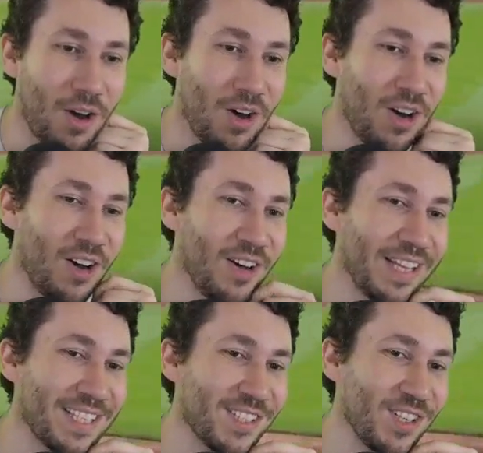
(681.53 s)
Oh,
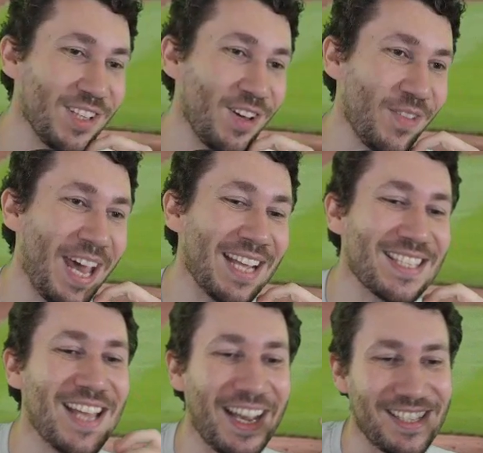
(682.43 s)
that's good, though.
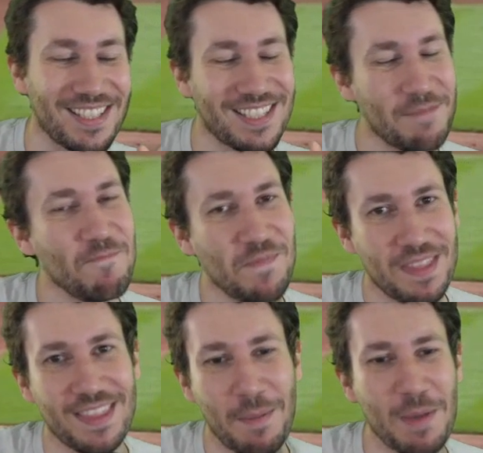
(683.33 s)
That's nice.
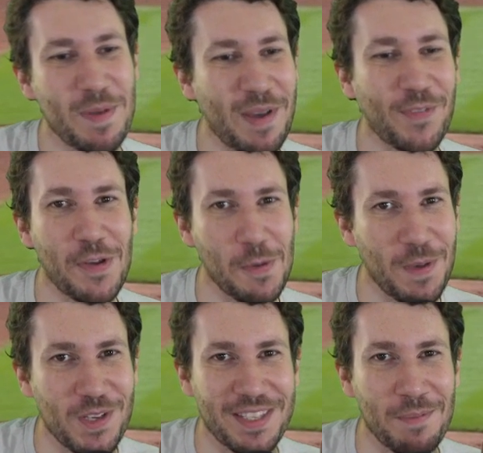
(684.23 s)
That might be my favorite
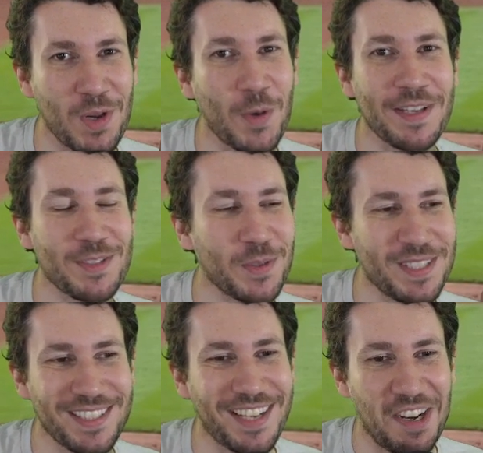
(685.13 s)
pitch that Manoah has thrown
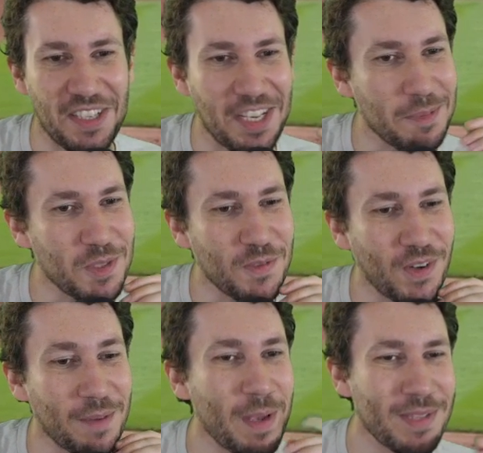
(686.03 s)
this entire game so
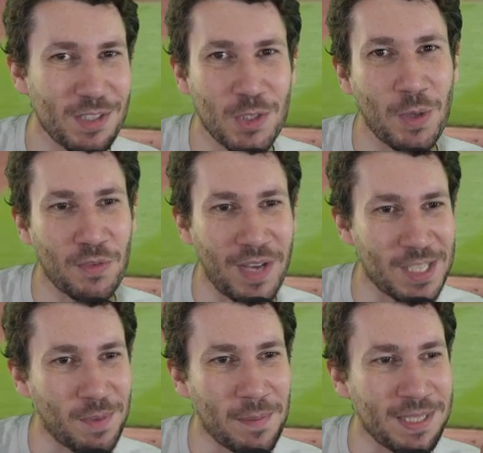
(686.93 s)
far. Maybe the 2-0
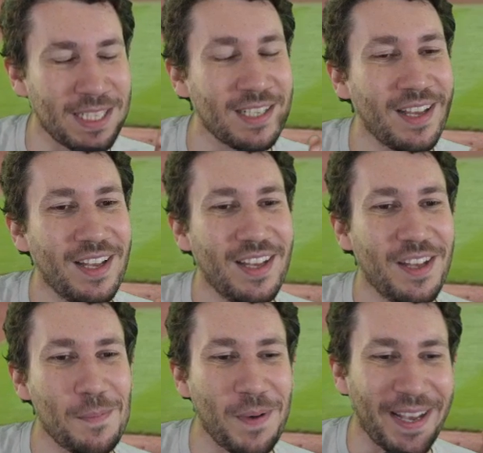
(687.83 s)
fastball up and in,
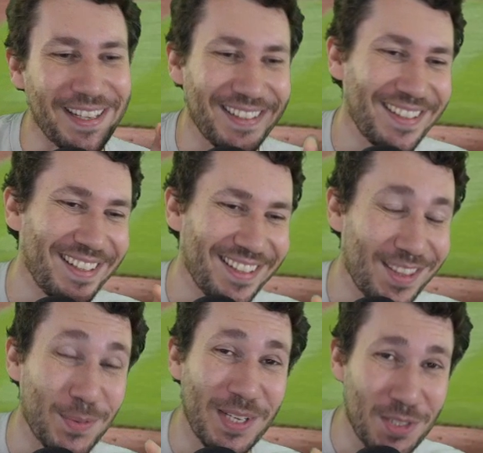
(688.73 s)
but
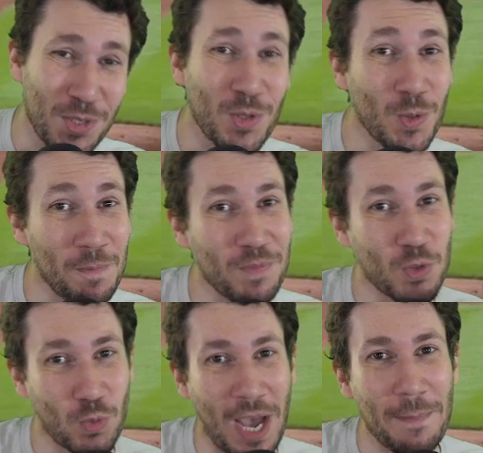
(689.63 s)
3-2
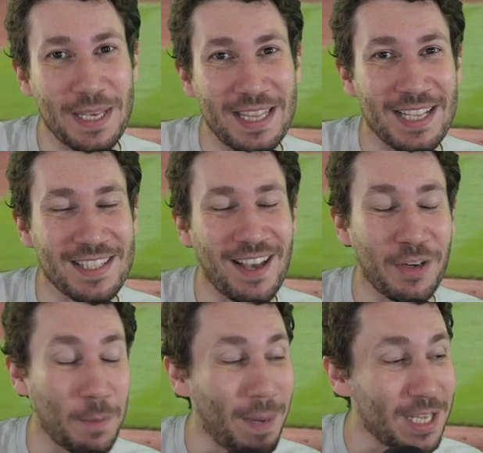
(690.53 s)
dropping that
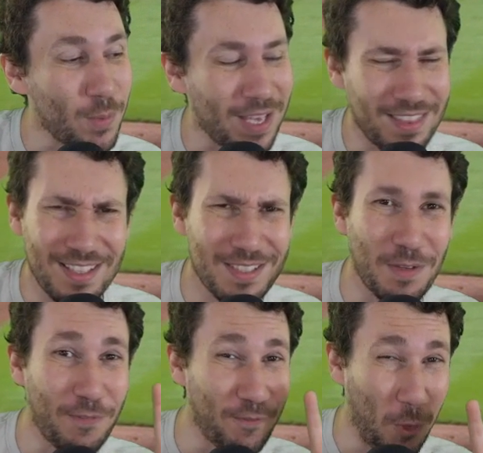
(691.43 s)
slider. And by the way, I think this is
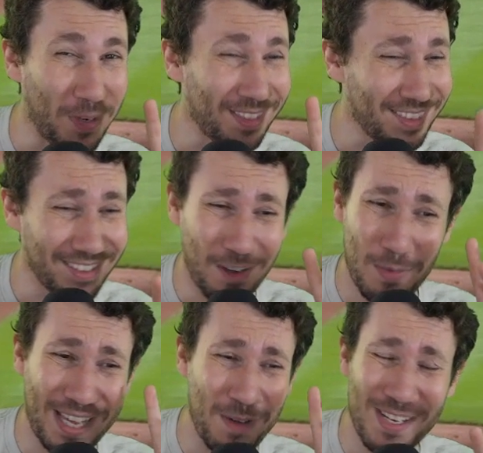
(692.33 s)
the fourth. Are
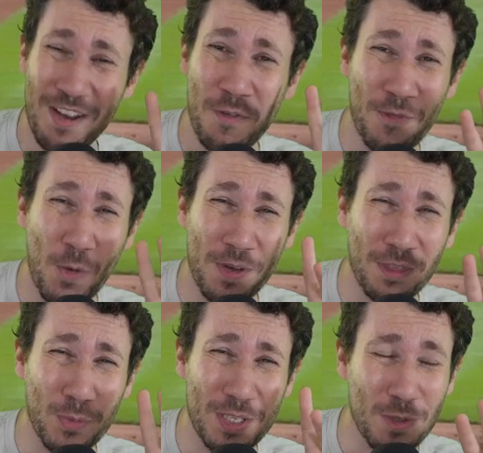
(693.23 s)
we counting here?
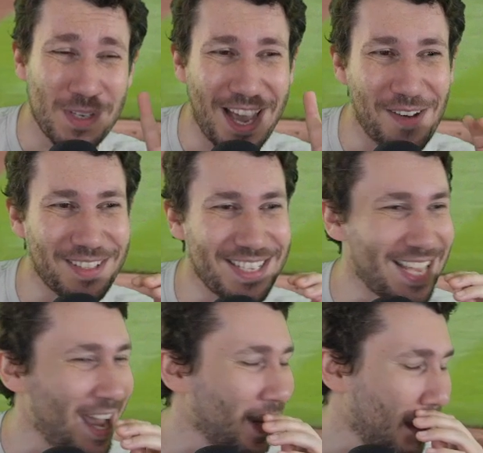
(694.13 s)
Fourth 3-2 count he's
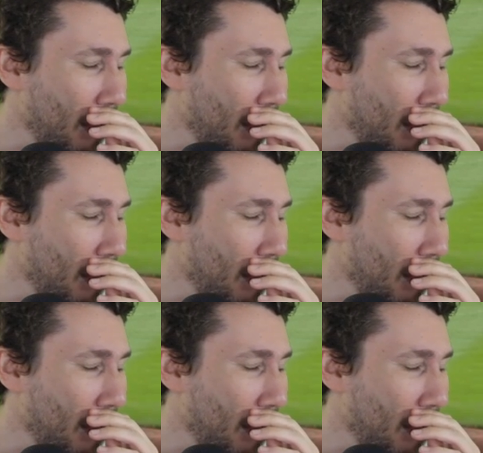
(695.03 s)
had?